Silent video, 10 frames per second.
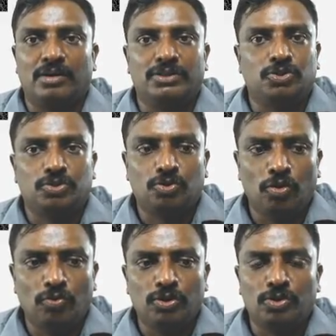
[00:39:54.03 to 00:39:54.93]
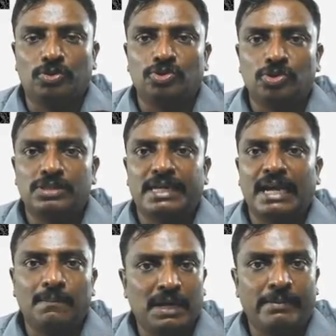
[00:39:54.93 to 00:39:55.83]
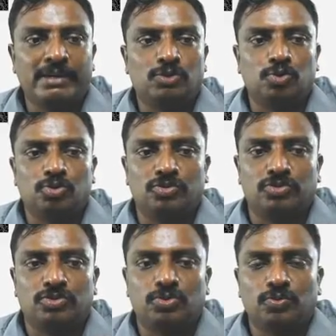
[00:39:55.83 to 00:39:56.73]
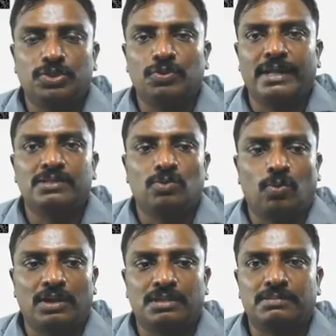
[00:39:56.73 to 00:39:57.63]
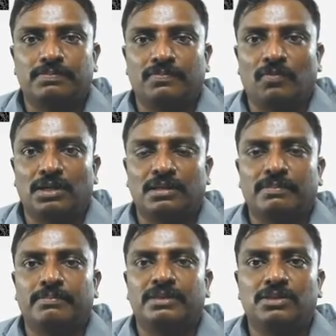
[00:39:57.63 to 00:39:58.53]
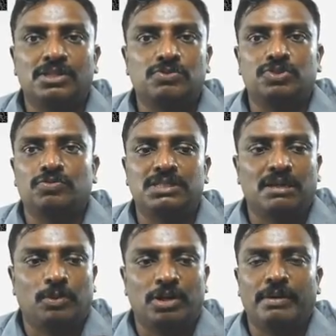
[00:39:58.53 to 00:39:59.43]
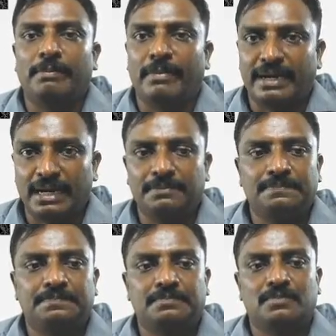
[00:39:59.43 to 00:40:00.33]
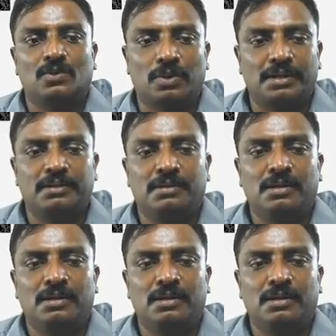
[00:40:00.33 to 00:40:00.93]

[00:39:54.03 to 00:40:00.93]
you could use the help command to visualize what are the methods which will support by Matlab. Okay.